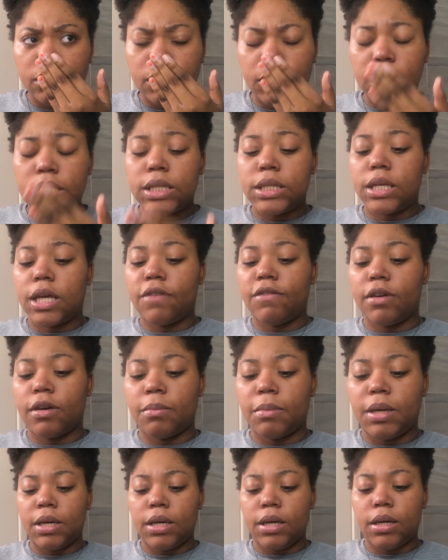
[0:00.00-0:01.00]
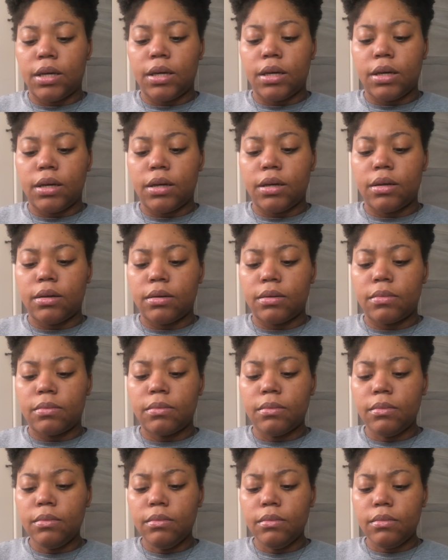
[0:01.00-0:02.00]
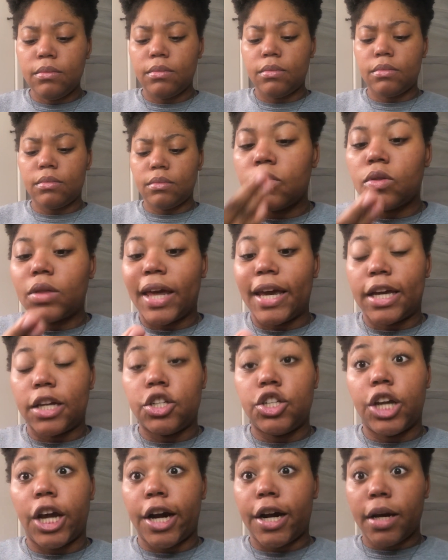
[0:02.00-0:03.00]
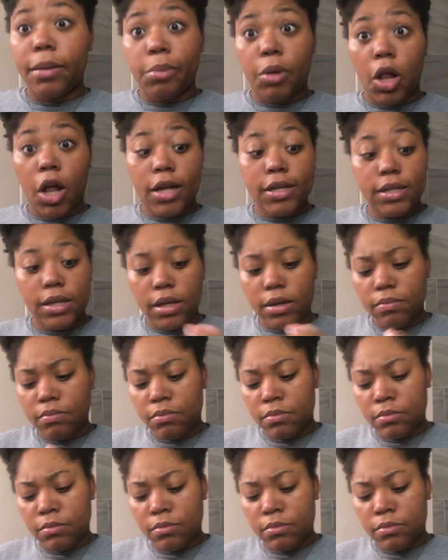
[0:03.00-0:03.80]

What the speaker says: This is giving me like a cherry blossom.